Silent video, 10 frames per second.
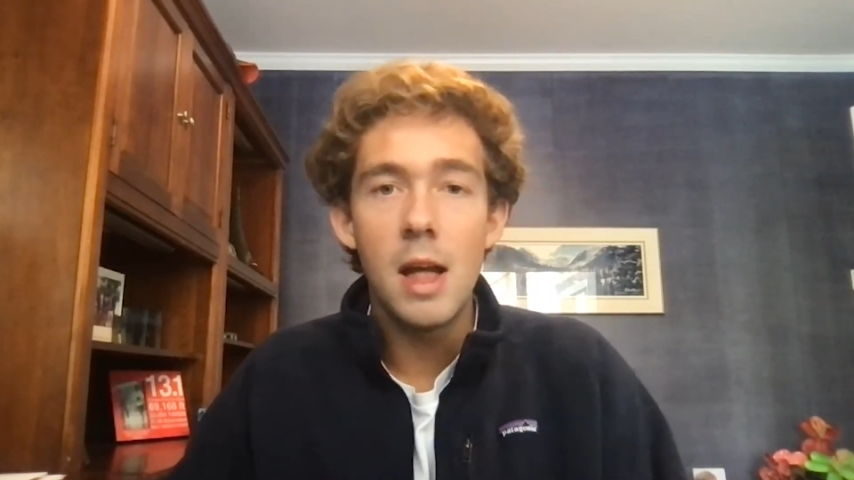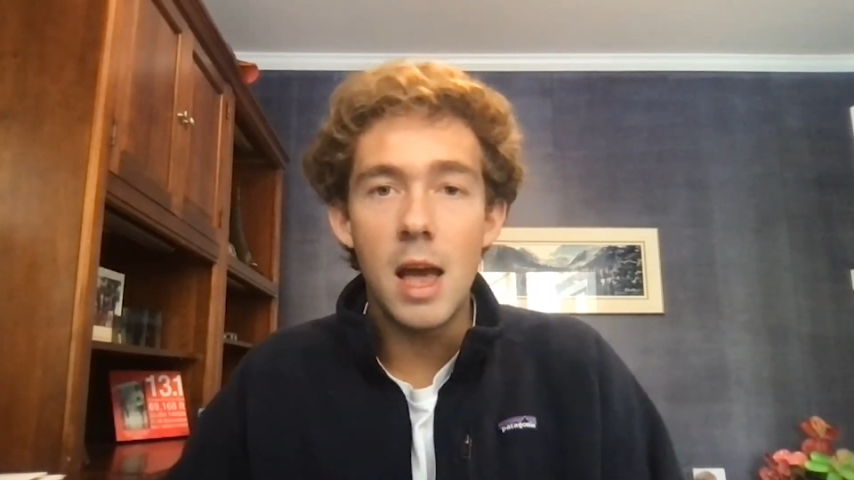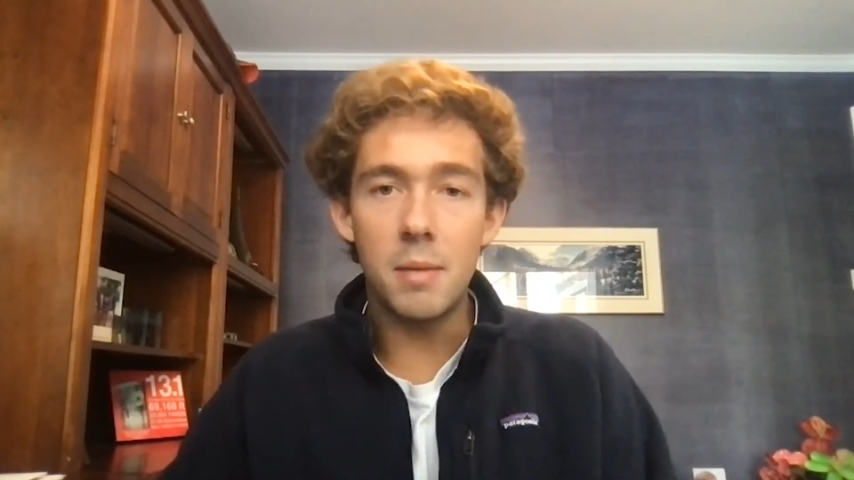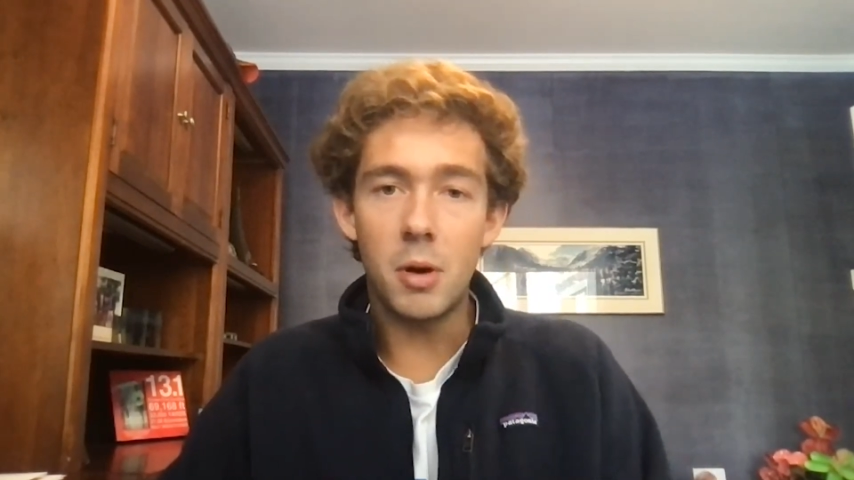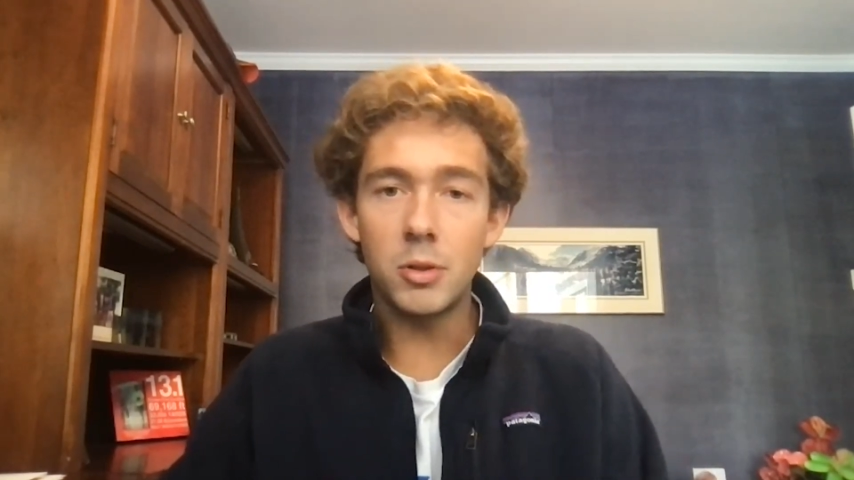
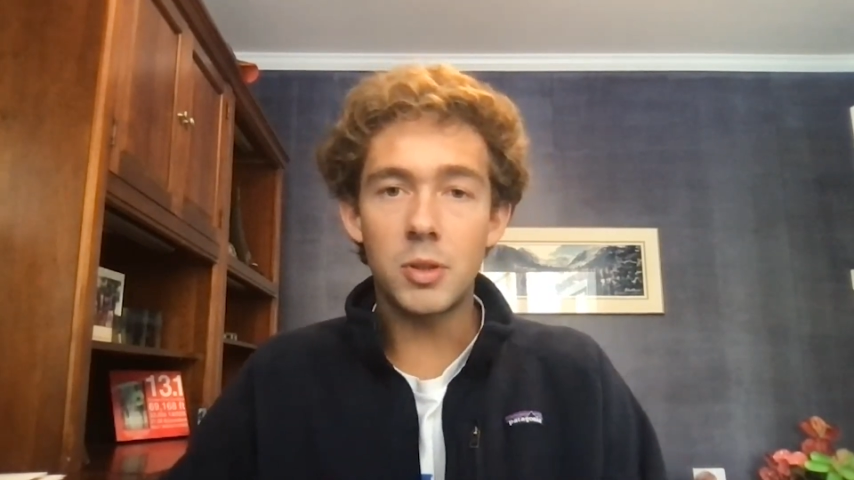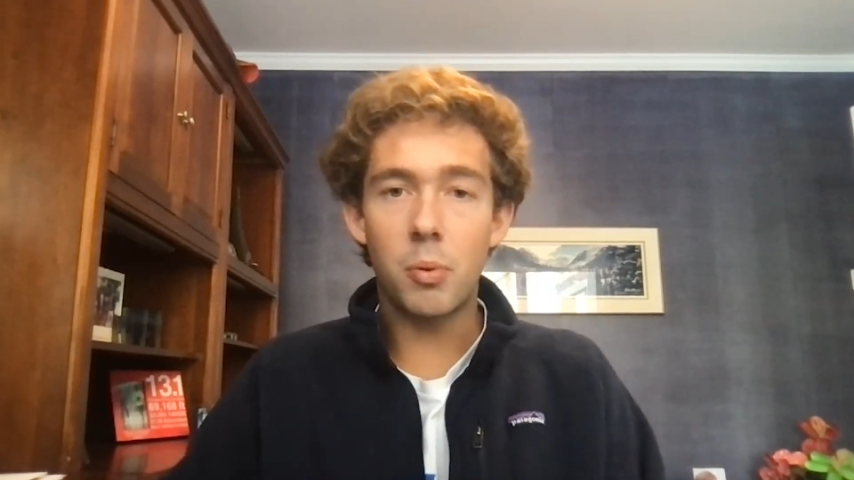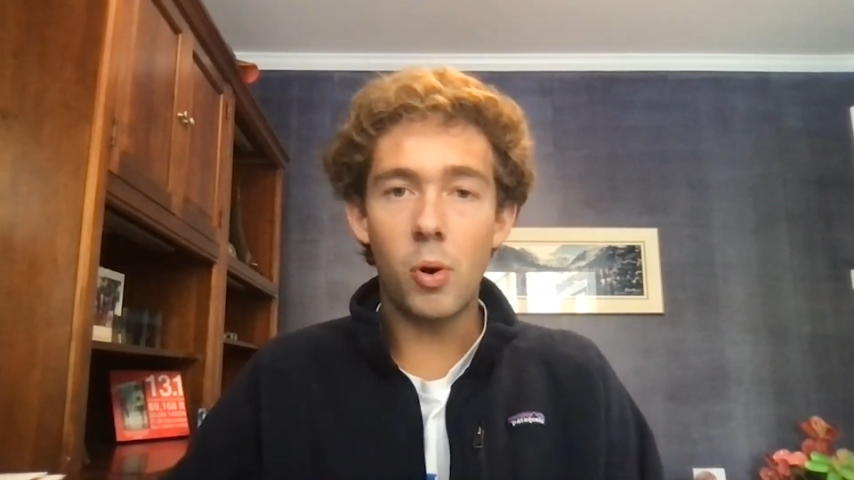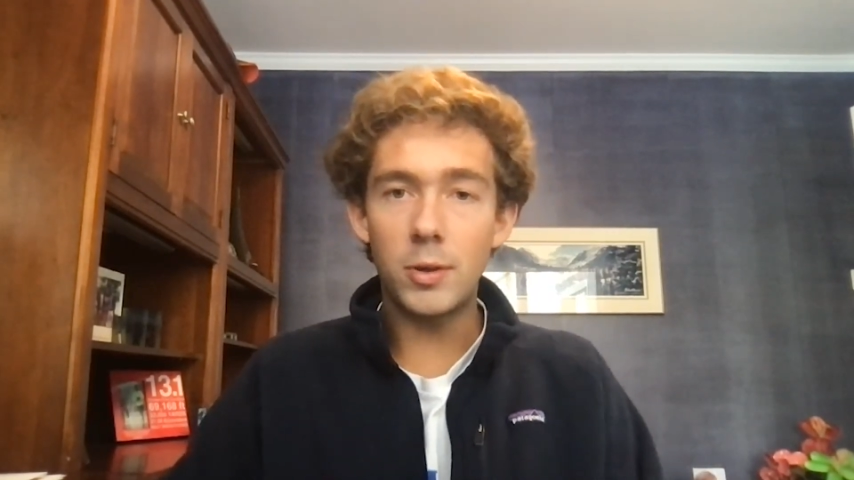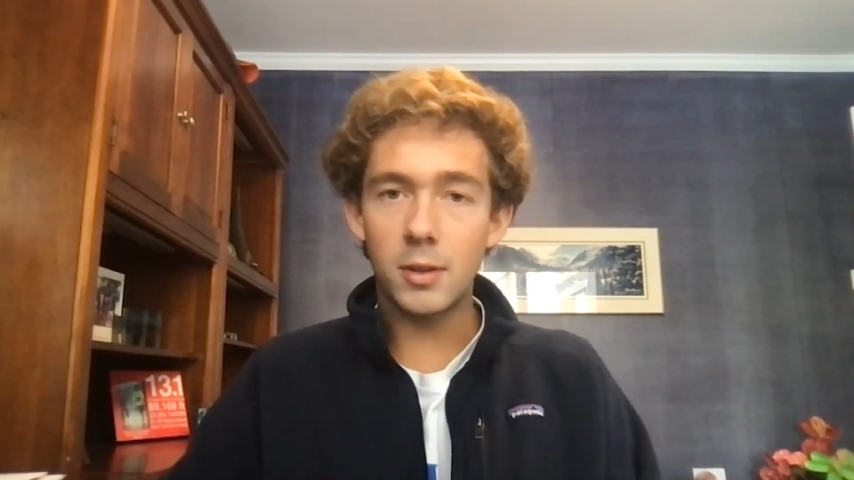and most
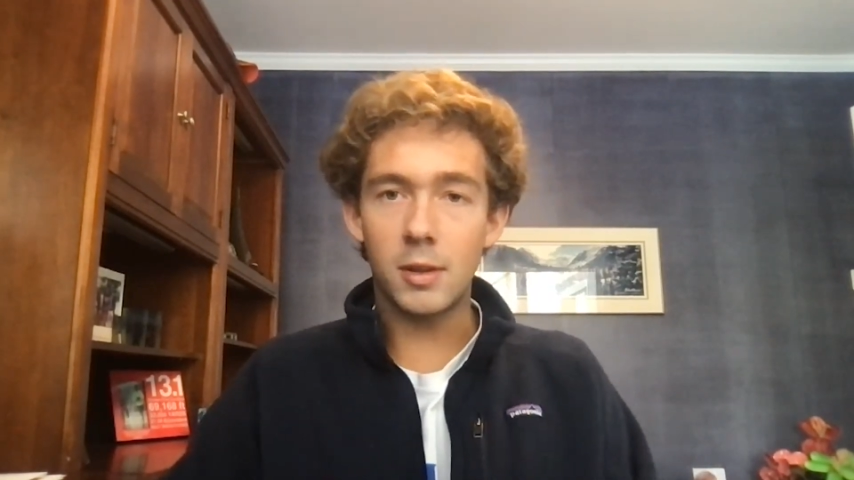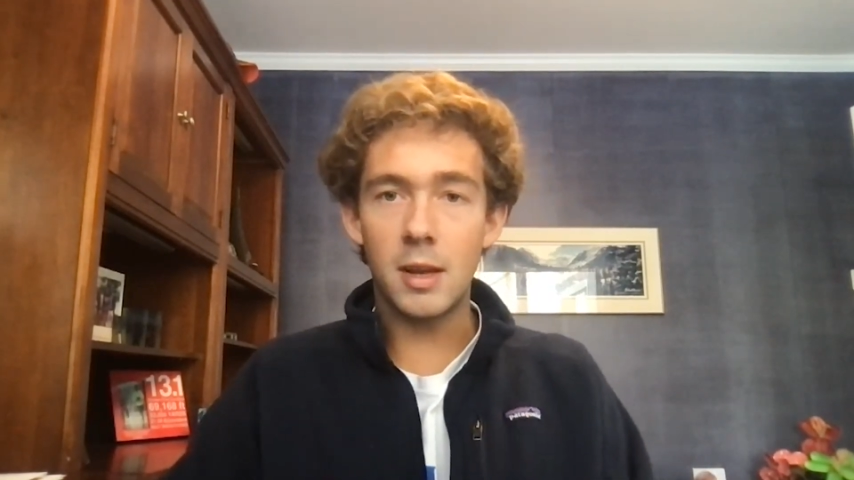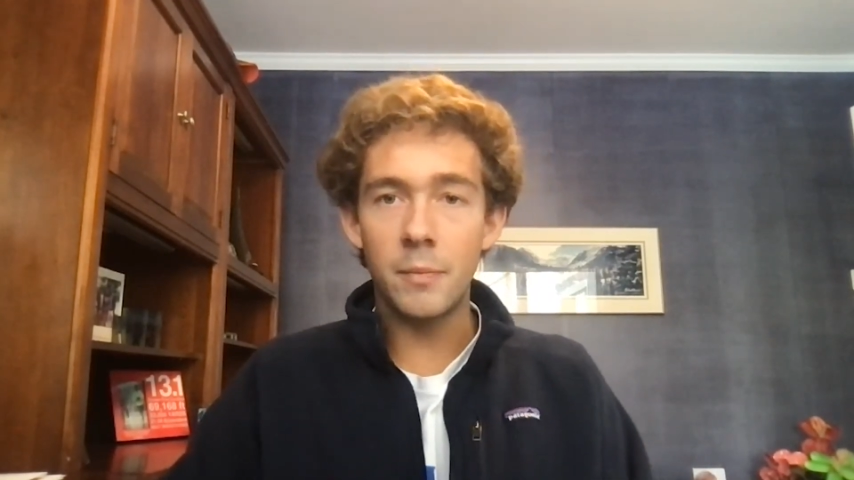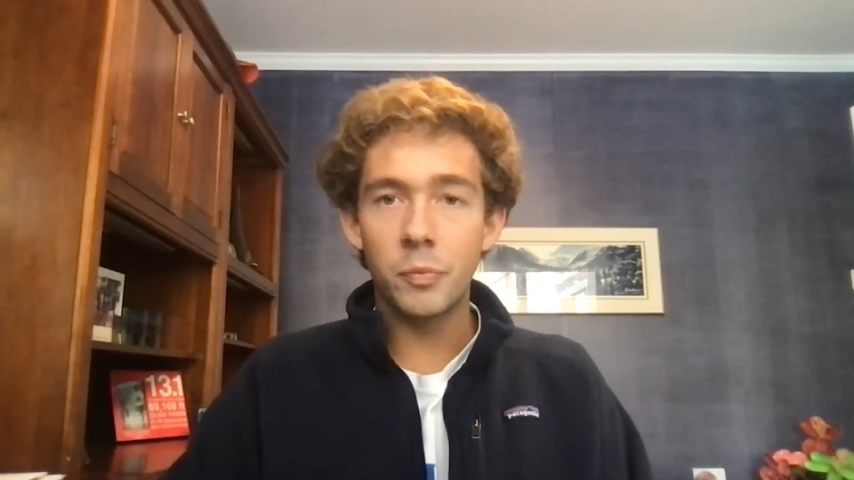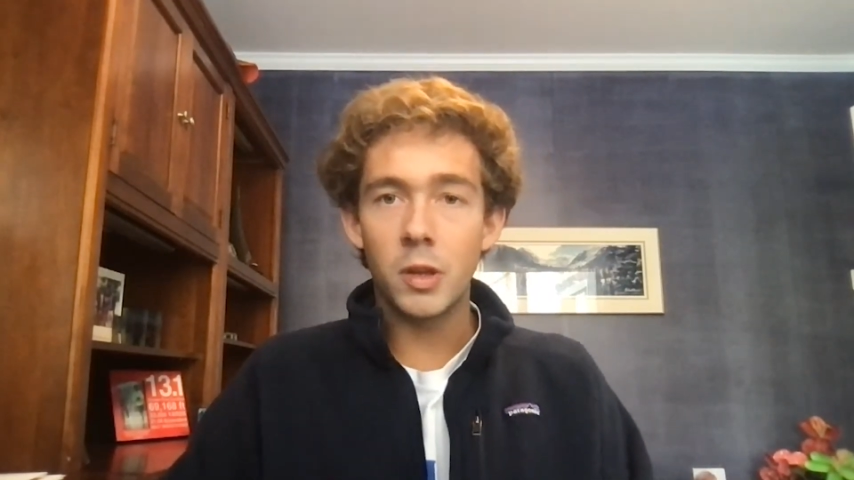
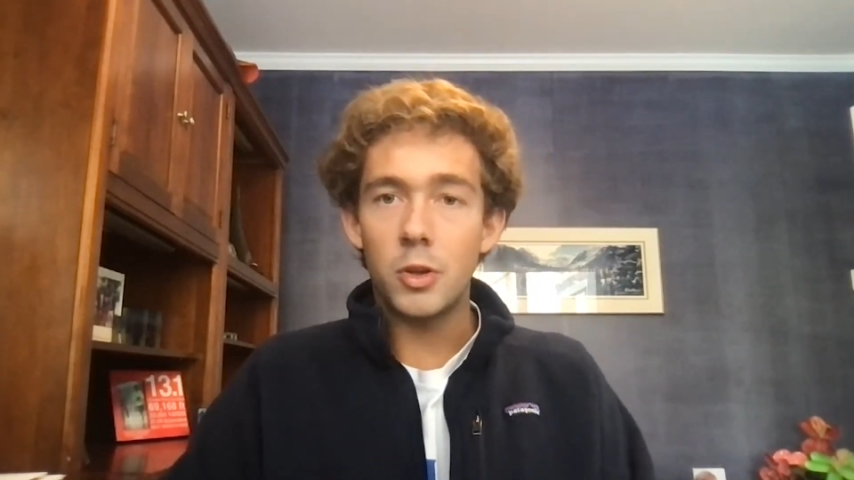importantly